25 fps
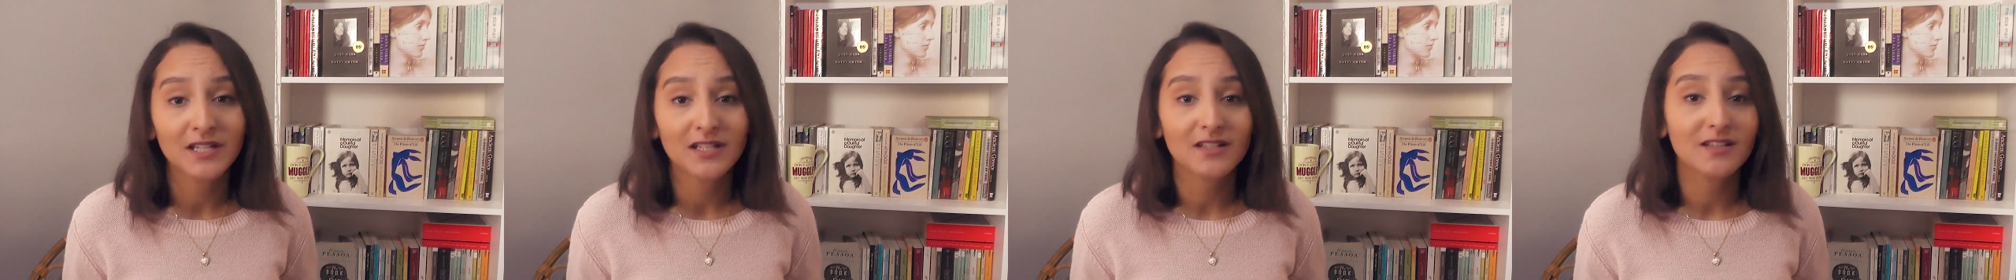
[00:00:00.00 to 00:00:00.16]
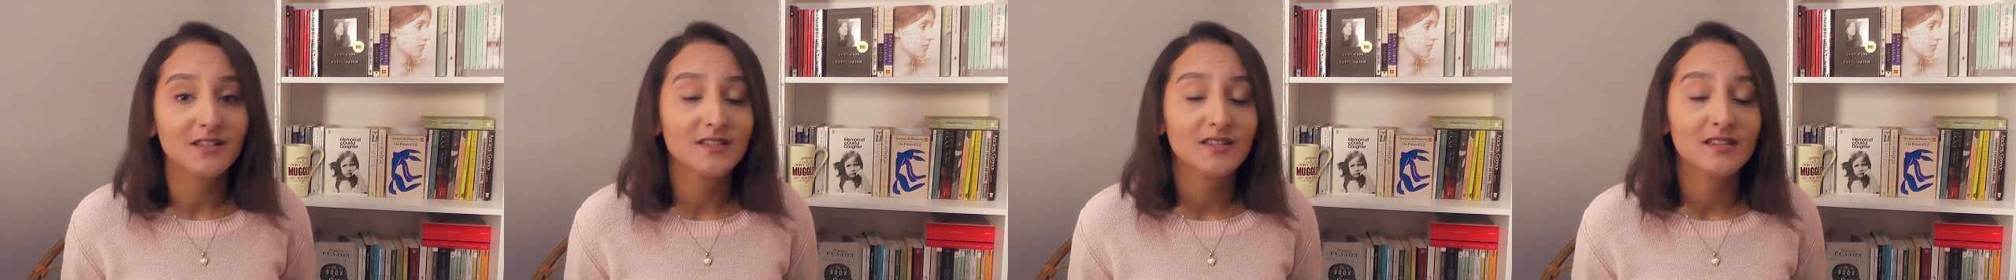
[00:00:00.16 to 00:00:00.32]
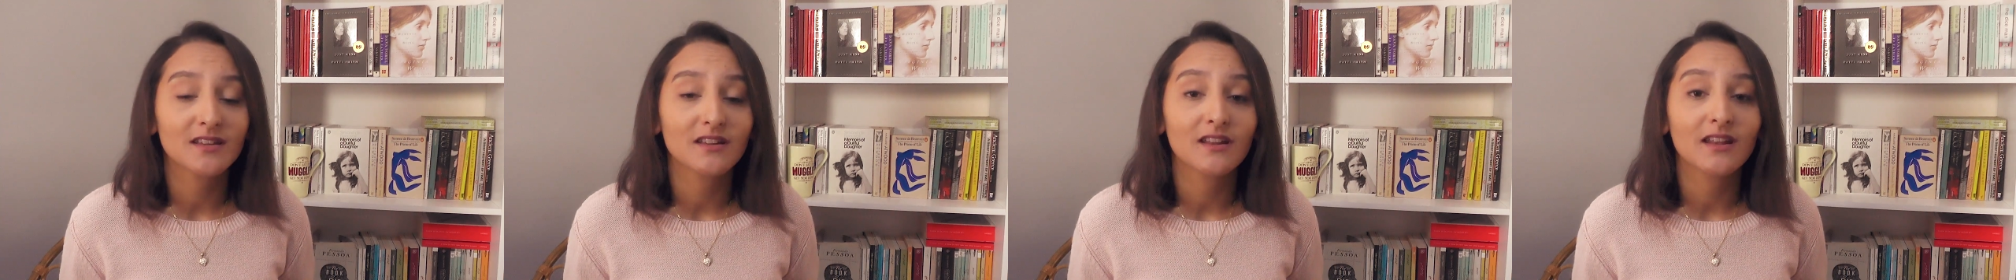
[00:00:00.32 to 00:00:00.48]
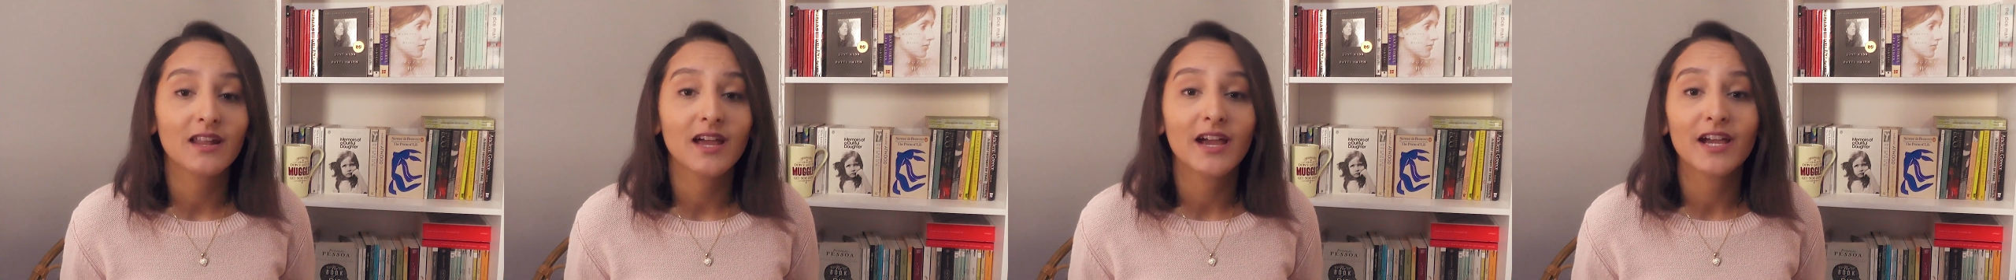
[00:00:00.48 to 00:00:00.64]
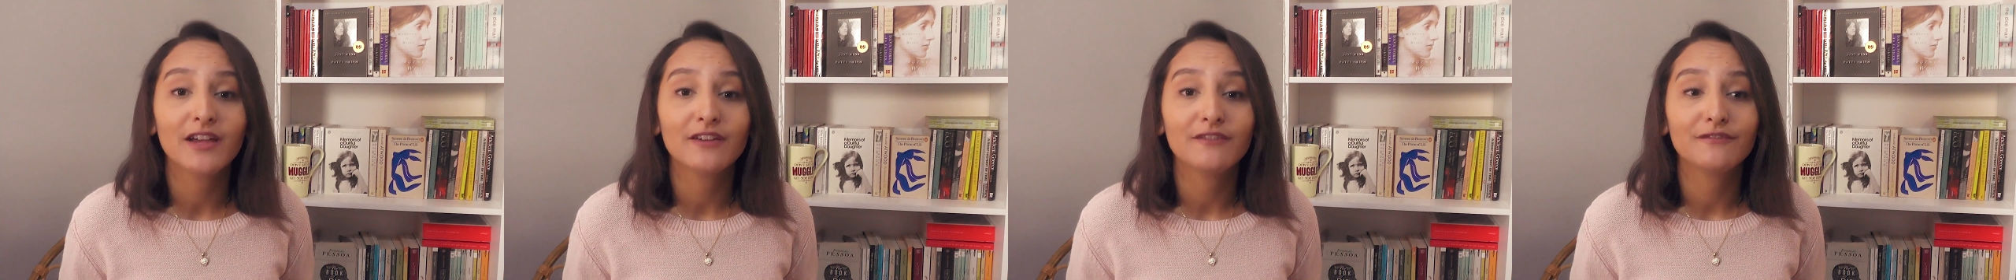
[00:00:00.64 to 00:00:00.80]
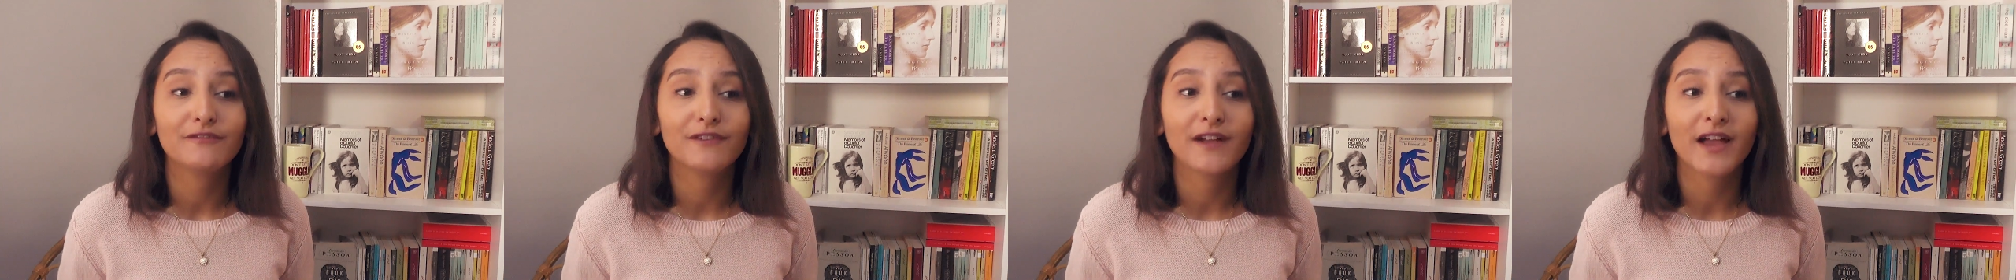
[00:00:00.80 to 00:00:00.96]
else
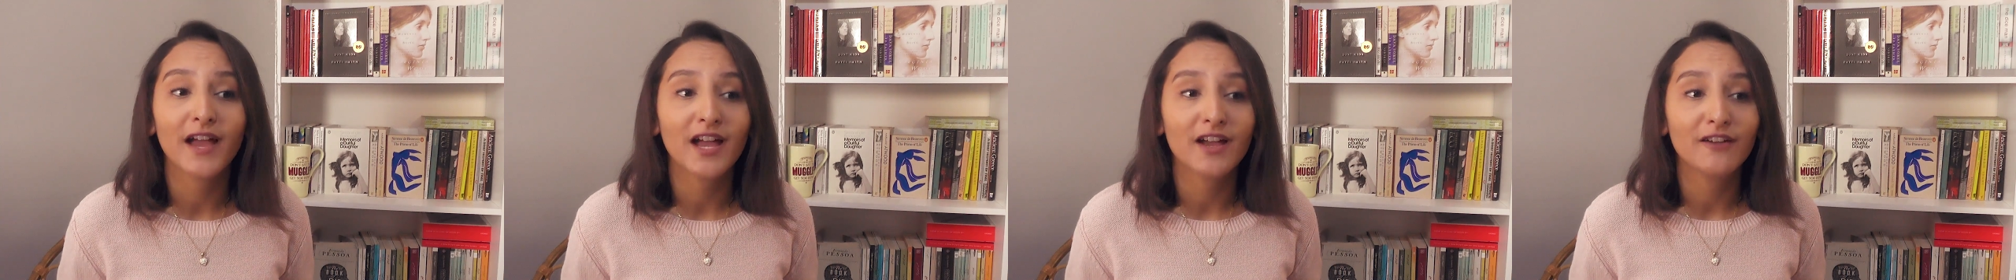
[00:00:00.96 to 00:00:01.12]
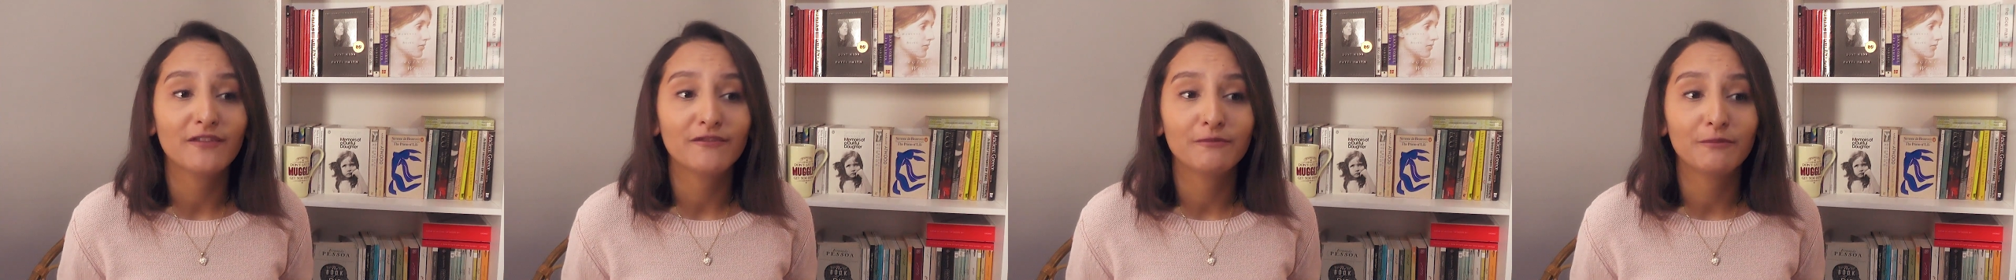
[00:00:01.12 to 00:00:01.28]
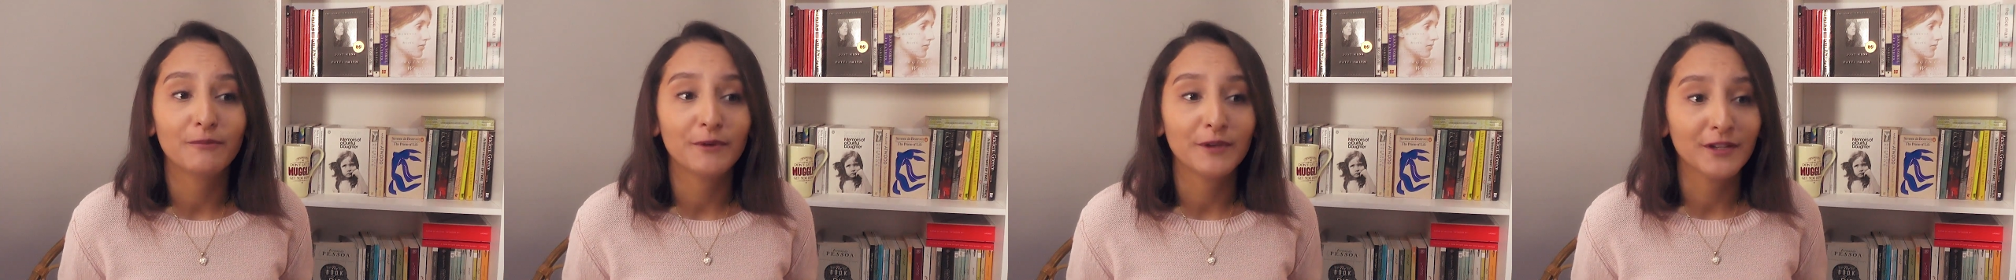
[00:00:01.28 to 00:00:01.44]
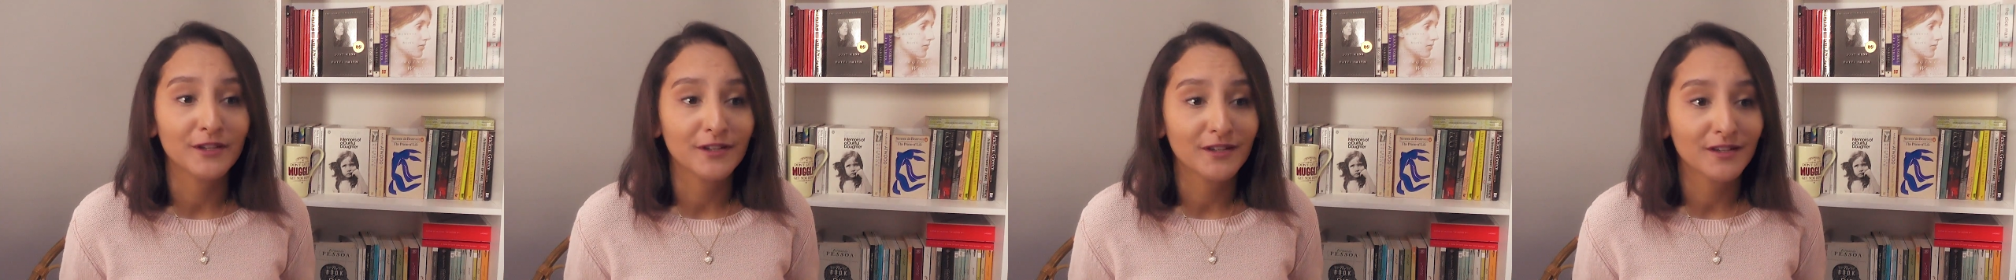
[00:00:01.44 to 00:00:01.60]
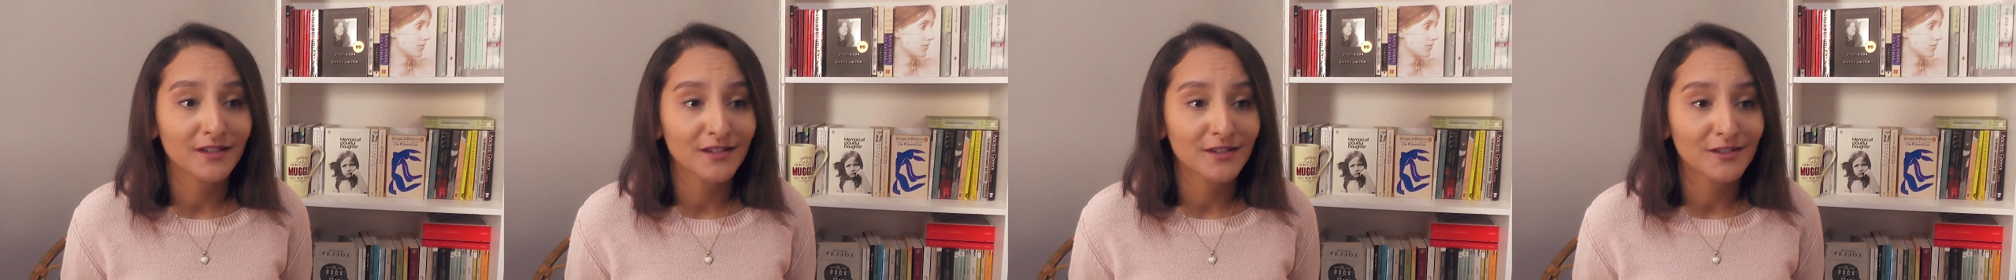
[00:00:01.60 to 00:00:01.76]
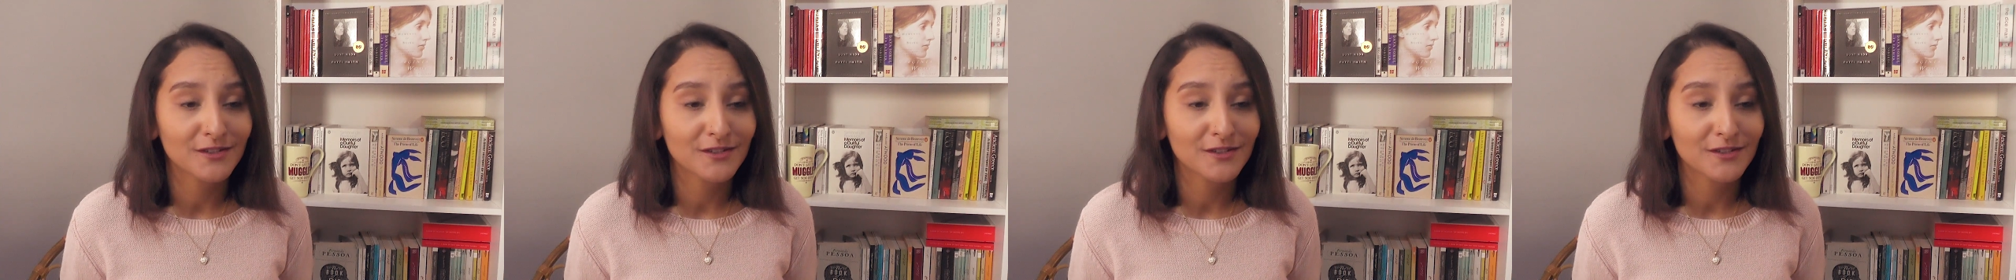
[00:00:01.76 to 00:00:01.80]
alive, have been